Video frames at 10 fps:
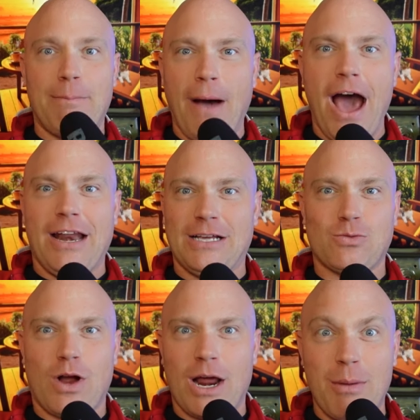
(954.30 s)

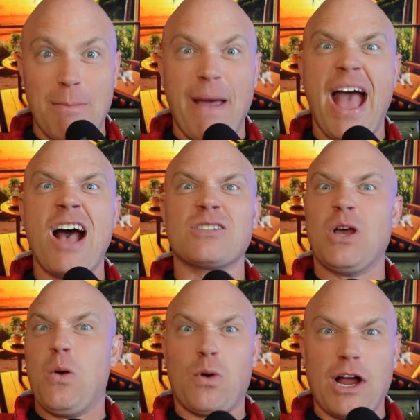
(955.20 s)
buddies. We're gonna be pals.
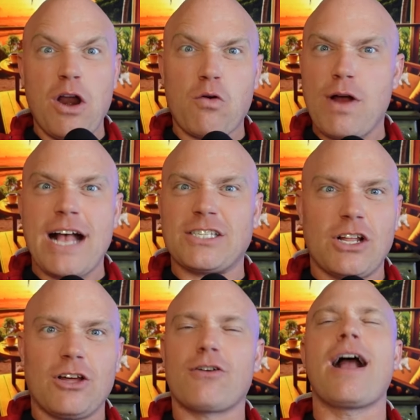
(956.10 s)
We're gonna
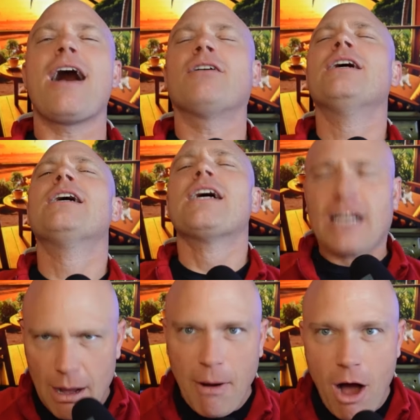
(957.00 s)
wrestle around.
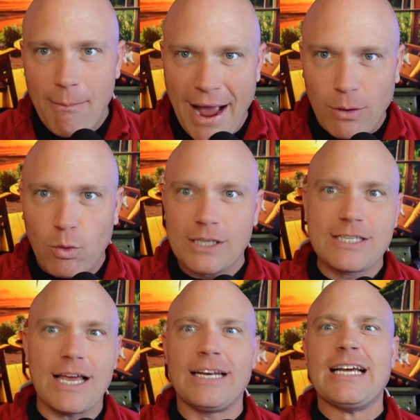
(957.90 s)
Come on, Mike
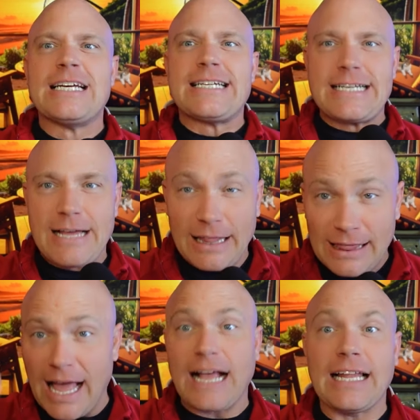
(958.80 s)
Woodson. Like,